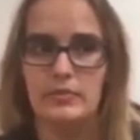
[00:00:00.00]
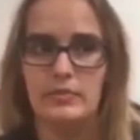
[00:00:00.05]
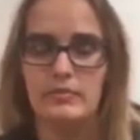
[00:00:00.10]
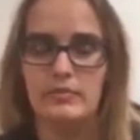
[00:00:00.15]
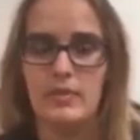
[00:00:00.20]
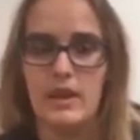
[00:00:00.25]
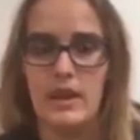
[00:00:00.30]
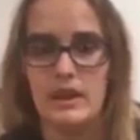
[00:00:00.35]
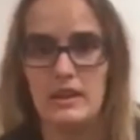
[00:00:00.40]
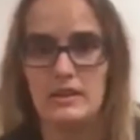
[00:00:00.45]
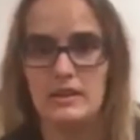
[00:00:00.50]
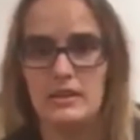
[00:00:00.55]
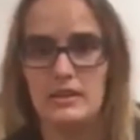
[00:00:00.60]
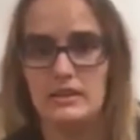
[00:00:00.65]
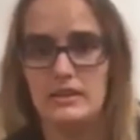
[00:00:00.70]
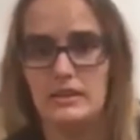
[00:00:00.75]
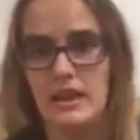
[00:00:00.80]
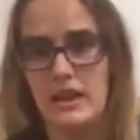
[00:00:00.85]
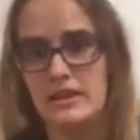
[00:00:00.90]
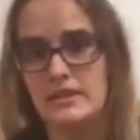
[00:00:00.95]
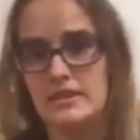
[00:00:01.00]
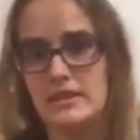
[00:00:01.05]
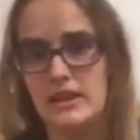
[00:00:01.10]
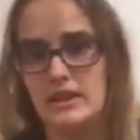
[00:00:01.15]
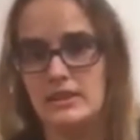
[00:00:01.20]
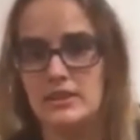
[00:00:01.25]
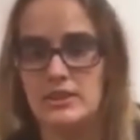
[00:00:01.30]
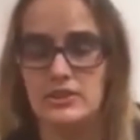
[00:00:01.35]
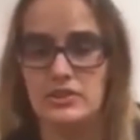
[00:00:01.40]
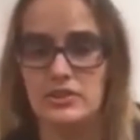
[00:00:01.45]
make that
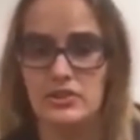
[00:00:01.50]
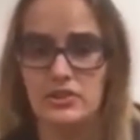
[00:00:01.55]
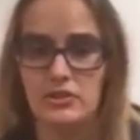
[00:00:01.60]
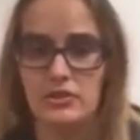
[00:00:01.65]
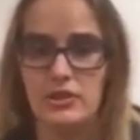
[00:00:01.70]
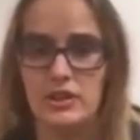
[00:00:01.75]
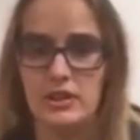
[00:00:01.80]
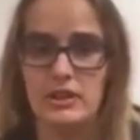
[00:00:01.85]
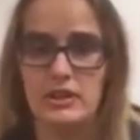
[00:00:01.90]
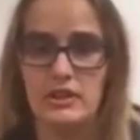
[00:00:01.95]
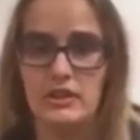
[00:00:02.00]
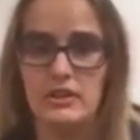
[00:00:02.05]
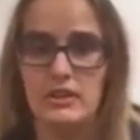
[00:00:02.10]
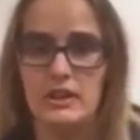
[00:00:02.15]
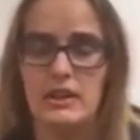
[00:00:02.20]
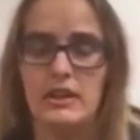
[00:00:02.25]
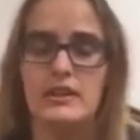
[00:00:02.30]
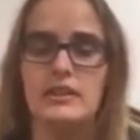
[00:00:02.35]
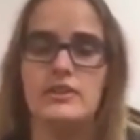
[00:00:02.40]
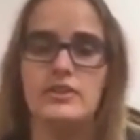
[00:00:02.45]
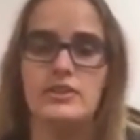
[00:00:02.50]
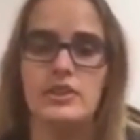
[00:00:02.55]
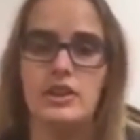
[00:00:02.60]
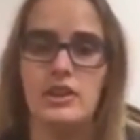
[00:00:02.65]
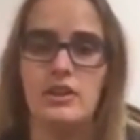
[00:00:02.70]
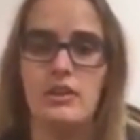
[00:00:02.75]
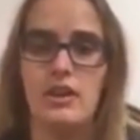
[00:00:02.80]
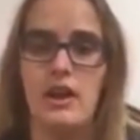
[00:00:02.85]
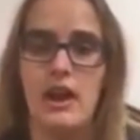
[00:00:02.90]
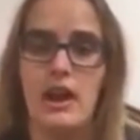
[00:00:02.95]
section shorter and
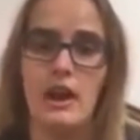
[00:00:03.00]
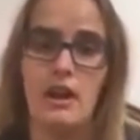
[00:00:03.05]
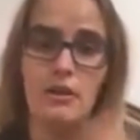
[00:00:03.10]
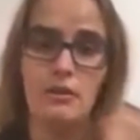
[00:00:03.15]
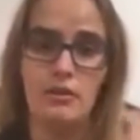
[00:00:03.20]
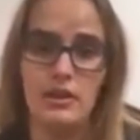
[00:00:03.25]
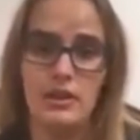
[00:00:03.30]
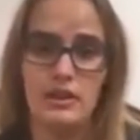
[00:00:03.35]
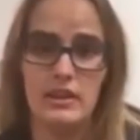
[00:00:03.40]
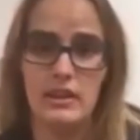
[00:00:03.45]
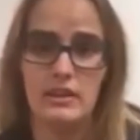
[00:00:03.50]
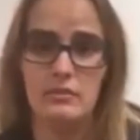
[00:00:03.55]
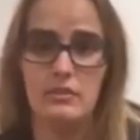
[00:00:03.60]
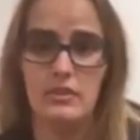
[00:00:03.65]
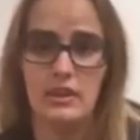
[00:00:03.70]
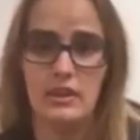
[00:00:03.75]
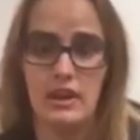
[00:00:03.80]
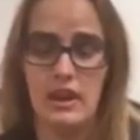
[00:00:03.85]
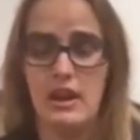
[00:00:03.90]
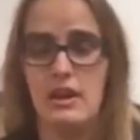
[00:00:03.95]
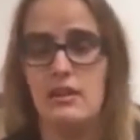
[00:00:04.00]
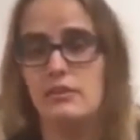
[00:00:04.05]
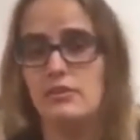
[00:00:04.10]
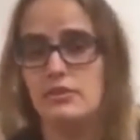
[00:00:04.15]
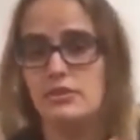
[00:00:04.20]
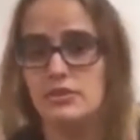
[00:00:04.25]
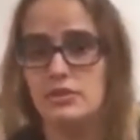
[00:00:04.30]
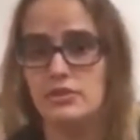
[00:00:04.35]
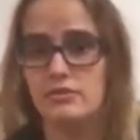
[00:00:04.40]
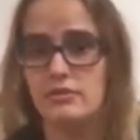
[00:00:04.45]
show how to
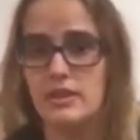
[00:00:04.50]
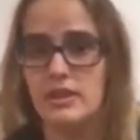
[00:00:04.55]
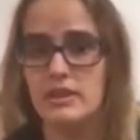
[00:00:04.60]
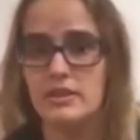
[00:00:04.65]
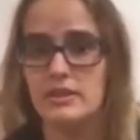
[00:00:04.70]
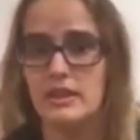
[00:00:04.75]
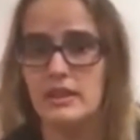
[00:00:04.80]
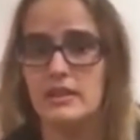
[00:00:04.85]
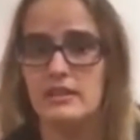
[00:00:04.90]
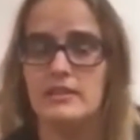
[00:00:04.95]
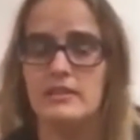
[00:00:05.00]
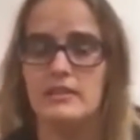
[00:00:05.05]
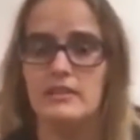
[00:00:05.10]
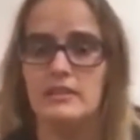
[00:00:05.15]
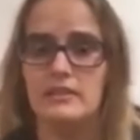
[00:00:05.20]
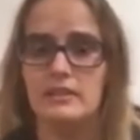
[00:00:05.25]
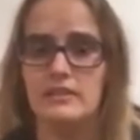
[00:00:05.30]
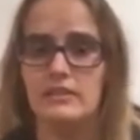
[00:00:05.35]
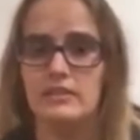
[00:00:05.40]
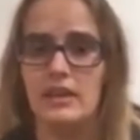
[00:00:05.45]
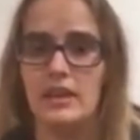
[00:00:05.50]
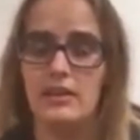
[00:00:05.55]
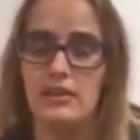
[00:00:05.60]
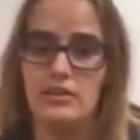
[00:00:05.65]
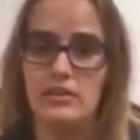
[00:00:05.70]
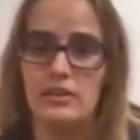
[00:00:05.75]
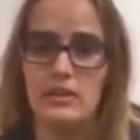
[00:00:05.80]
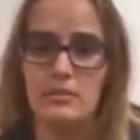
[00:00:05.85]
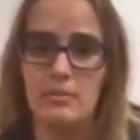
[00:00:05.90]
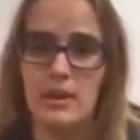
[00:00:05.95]
do it and tell you
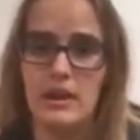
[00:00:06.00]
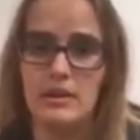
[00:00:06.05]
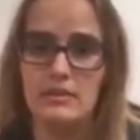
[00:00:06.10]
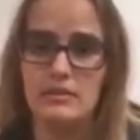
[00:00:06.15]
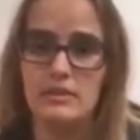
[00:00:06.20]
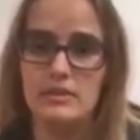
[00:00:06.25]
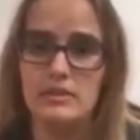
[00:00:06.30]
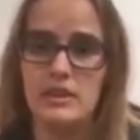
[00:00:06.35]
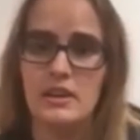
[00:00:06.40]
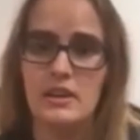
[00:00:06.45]
the amounts